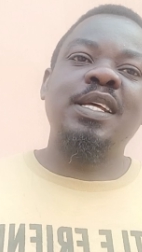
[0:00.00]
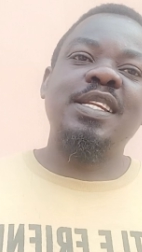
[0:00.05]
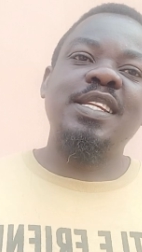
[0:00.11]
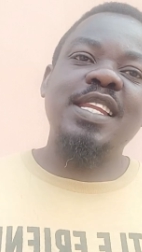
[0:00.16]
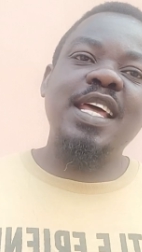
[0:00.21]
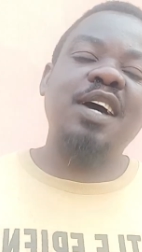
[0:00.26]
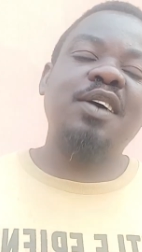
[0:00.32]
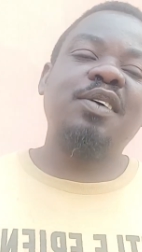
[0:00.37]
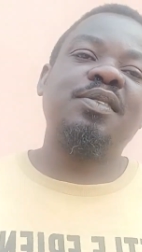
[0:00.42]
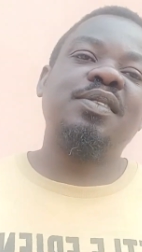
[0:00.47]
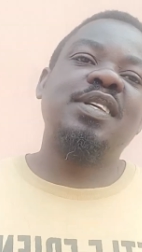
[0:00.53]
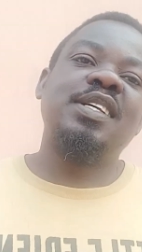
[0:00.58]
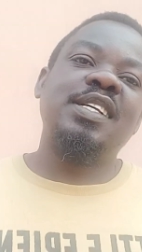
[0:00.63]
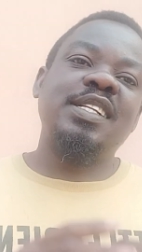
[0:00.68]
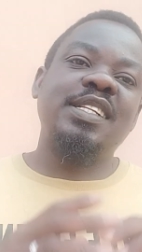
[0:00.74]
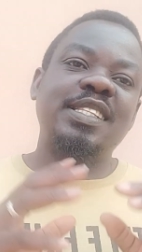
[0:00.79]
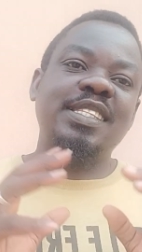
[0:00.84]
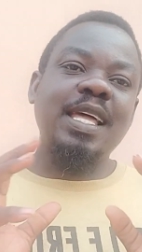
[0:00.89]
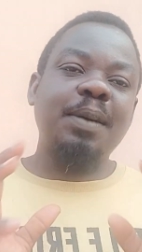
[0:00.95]
Now,
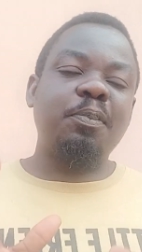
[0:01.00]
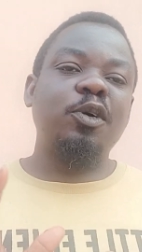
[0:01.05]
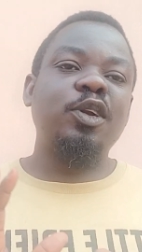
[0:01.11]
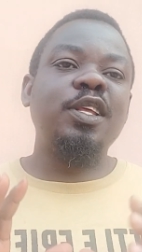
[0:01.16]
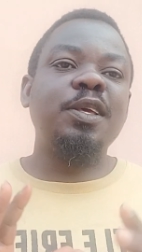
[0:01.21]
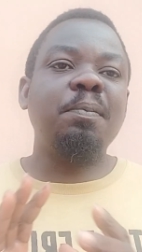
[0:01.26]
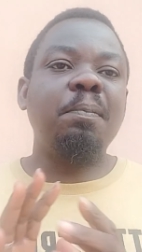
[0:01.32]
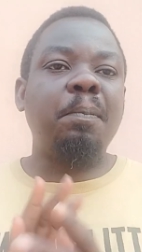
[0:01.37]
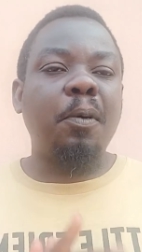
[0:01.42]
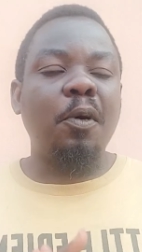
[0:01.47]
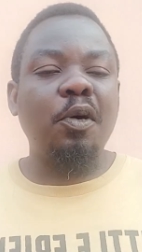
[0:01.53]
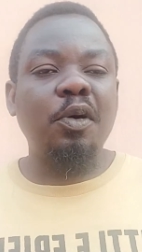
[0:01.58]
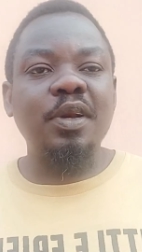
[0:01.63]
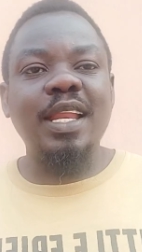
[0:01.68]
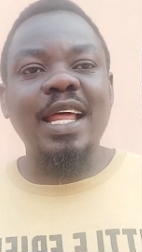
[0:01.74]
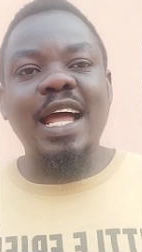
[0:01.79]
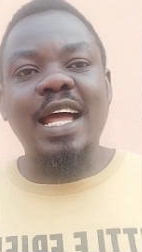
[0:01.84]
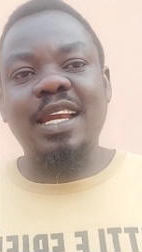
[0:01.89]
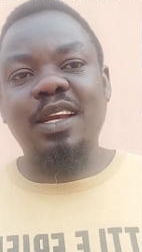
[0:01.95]
tapolin
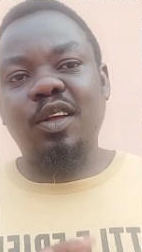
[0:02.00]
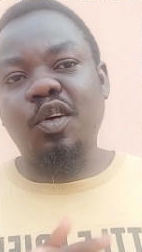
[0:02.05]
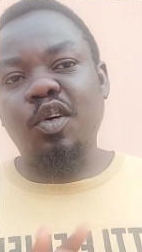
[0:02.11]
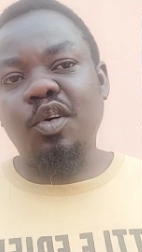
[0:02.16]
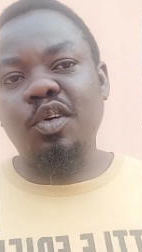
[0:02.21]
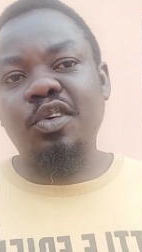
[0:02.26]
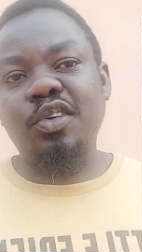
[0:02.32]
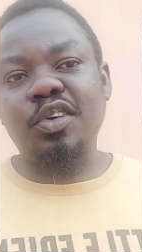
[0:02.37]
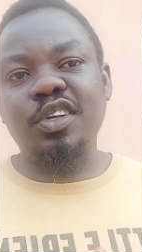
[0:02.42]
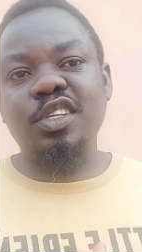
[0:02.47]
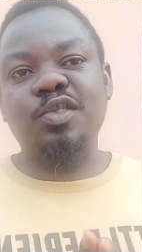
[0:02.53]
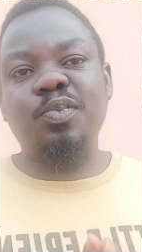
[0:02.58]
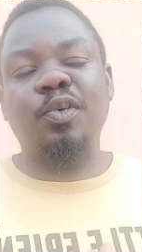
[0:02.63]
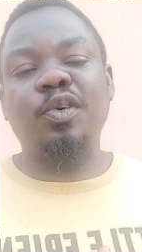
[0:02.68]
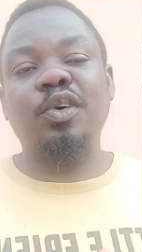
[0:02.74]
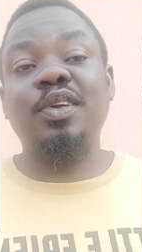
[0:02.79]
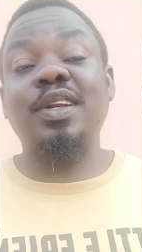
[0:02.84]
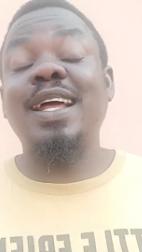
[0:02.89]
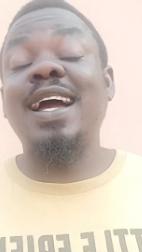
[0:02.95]
pond and concrete
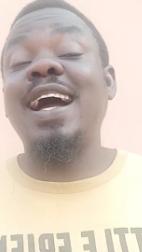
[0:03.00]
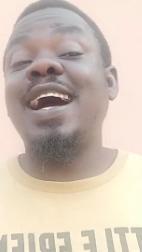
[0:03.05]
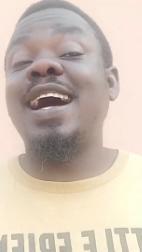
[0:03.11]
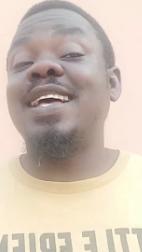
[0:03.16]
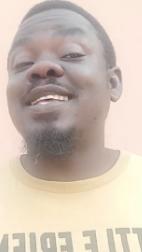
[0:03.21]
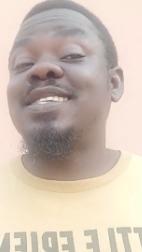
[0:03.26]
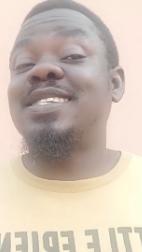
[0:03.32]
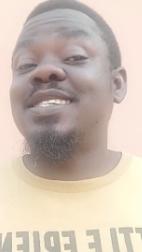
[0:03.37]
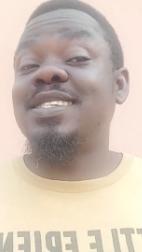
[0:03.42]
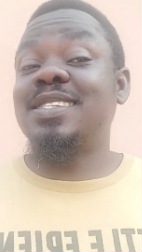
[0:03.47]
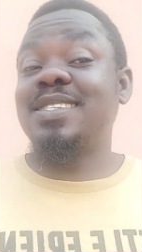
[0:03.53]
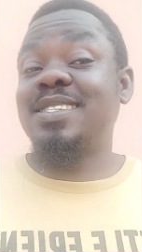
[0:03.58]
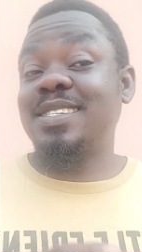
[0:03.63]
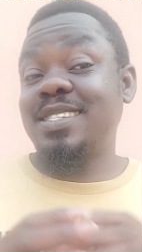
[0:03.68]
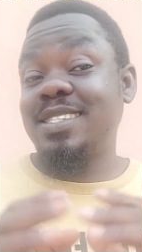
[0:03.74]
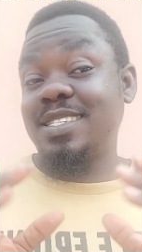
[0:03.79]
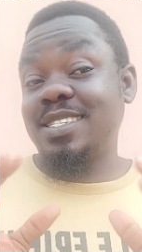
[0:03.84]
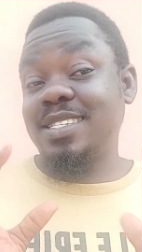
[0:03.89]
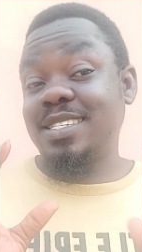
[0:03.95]
pond are
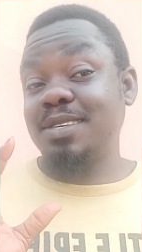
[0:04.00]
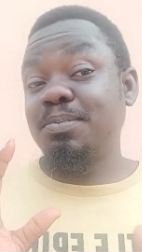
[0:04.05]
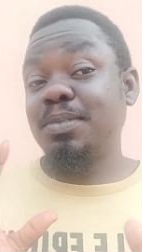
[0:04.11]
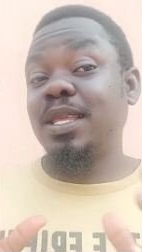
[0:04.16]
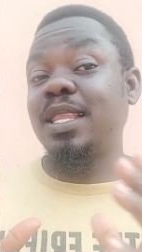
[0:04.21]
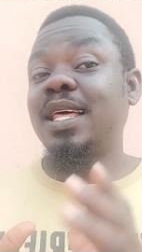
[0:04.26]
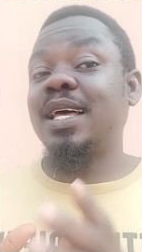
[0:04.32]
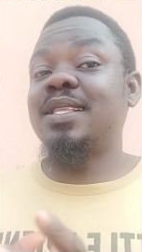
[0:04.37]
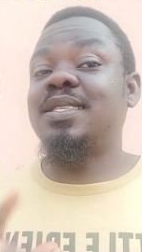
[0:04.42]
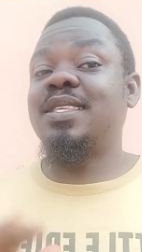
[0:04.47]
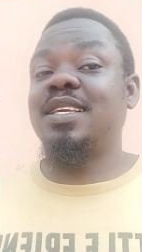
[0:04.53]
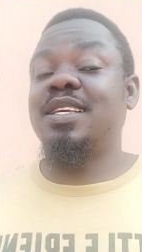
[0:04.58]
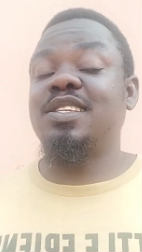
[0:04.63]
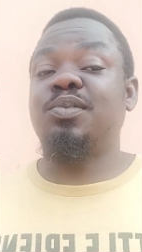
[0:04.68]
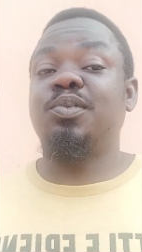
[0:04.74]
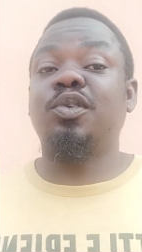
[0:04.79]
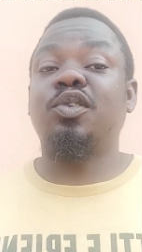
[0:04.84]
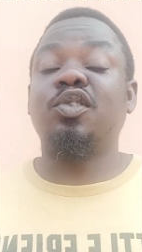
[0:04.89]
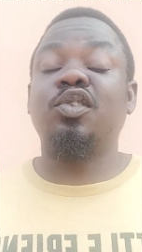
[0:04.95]
similar
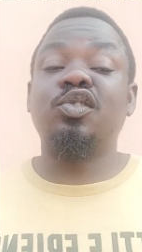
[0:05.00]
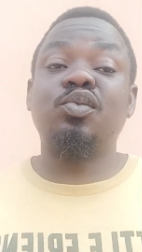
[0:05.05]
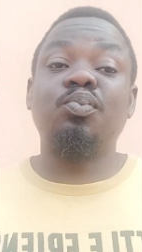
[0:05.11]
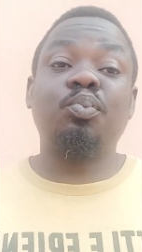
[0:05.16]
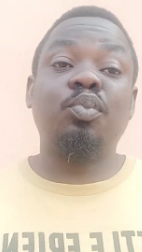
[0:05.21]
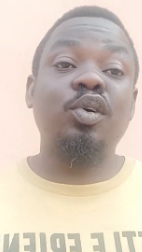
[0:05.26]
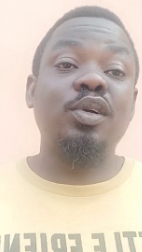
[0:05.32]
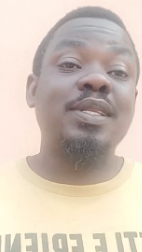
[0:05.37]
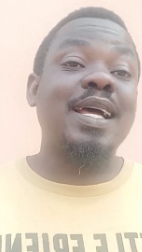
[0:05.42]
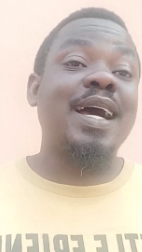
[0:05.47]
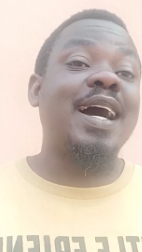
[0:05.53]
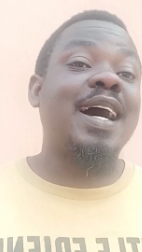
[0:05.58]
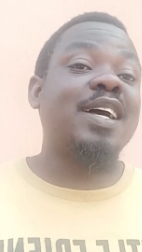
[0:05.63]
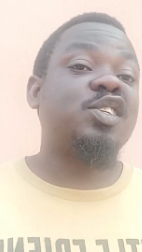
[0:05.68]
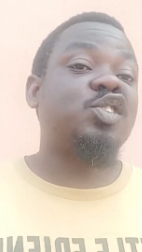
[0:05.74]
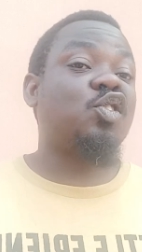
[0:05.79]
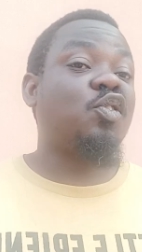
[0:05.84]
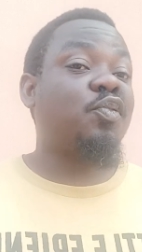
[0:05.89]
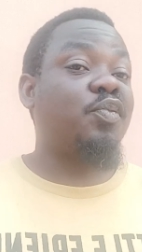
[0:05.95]
things because both
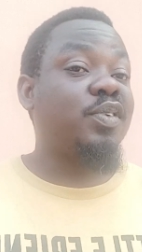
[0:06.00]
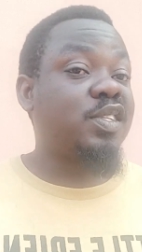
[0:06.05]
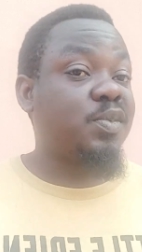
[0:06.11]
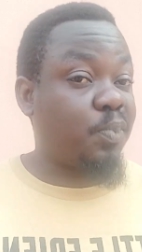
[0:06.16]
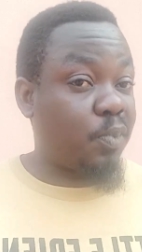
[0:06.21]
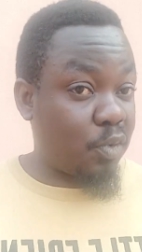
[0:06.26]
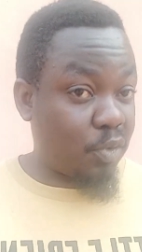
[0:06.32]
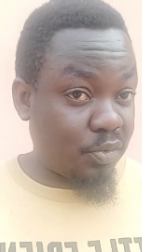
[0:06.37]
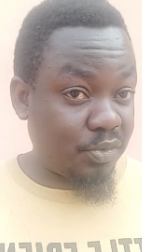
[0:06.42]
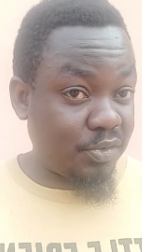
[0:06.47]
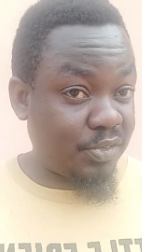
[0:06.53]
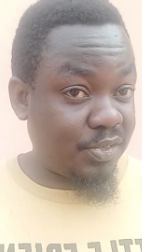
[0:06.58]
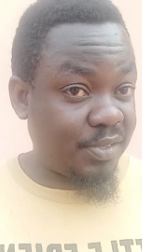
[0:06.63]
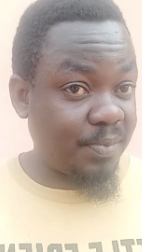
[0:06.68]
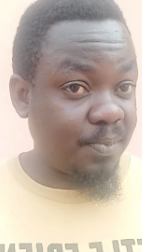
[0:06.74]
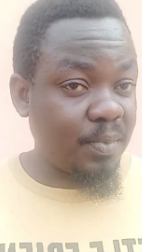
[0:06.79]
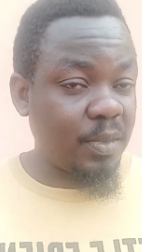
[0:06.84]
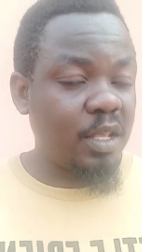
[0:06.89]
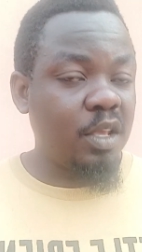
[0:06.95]
are surface ponds.
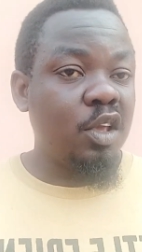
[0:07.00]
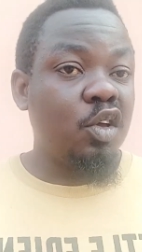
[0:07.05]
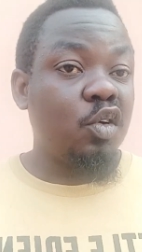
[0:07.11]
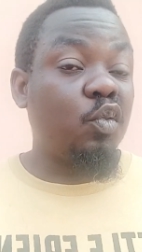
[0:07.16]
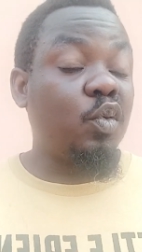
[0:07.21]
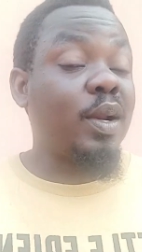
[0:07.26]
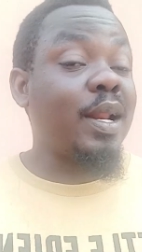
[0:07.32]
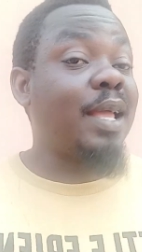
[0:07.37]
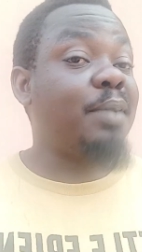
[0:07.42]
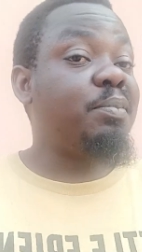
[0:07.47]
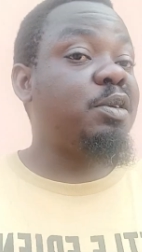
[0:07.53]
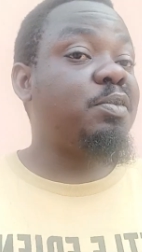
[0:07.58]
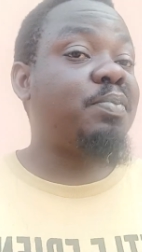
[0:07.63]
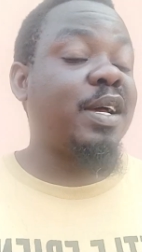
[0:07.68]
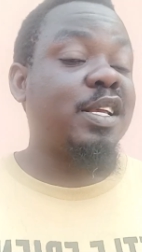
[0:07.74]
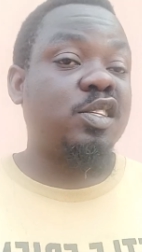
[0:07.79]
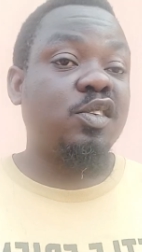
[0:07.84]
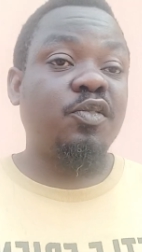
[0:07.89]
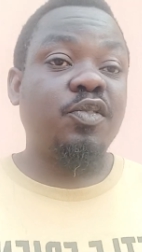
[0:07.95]
What I mean
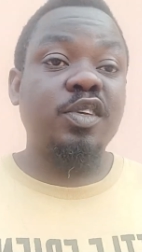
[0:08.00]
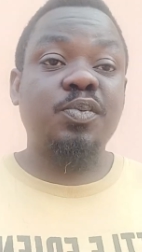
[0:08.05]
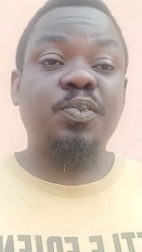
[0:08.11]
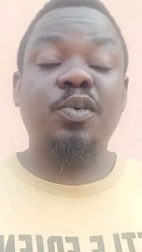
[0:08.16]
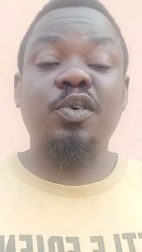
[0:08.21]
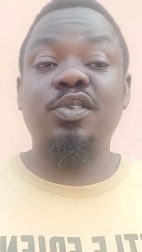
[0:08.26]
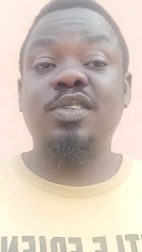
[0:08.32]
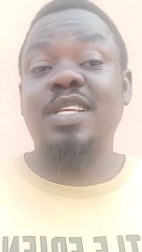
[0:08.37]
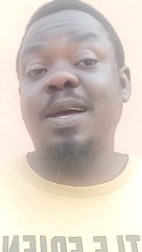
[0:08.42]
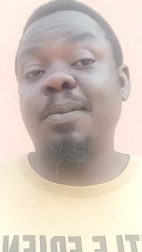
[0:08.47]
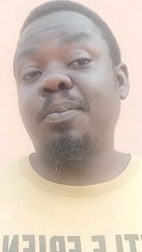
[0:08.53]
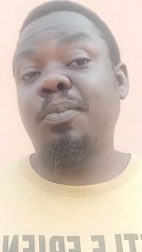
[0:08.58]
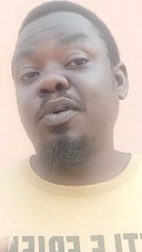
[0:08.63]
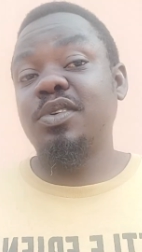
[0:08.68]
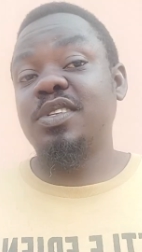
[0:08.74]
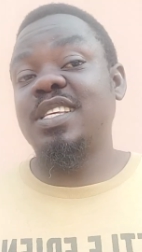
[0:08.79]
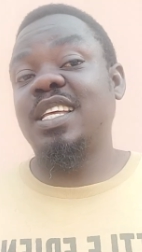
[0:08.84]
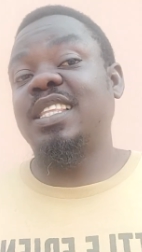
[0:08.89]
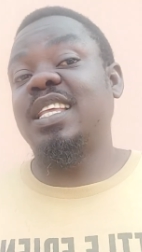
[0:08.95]
by surface ponds are
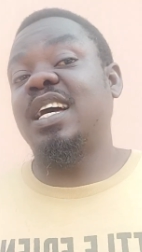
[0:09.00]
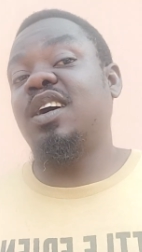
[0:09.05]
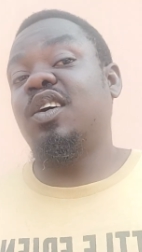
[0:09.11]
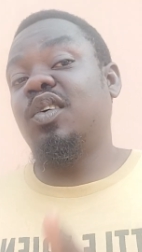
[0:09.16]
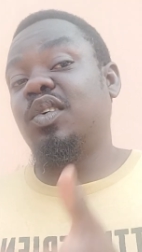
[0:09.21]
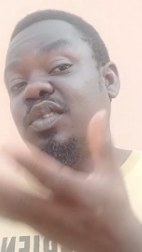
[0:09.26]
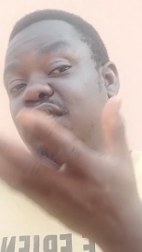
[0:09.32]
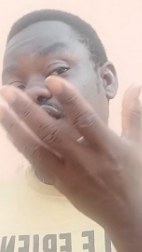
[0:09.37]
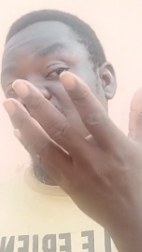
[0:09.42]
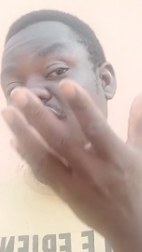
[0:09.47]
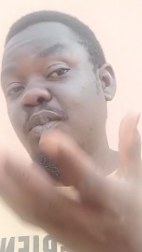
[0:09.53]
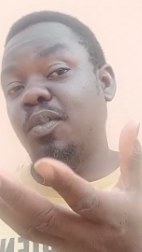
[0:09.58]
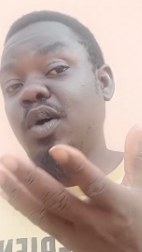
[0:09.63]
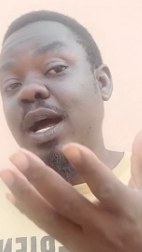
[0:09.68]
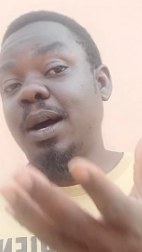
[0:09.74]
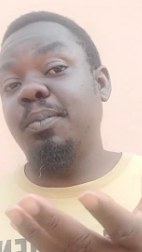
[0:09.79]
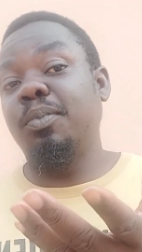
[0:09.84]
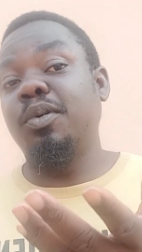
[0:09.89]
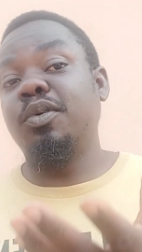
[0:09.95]
ponds that are on
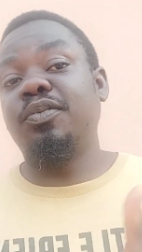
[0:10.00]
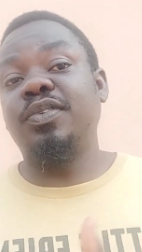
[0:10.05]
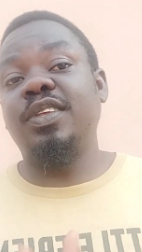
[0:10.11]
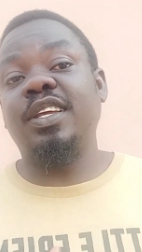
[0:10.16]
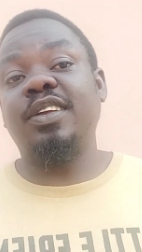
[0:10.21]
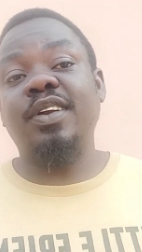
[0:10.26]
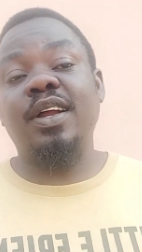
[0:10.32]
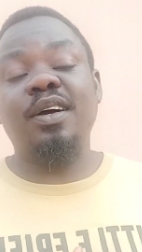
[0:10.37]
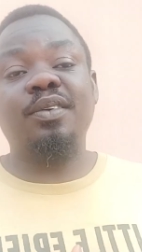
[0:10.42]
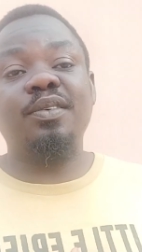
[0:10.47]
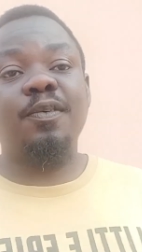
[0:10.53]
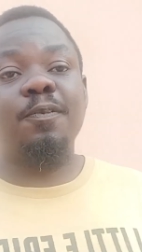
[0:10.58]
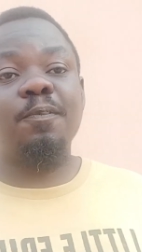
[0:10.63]
above the ground,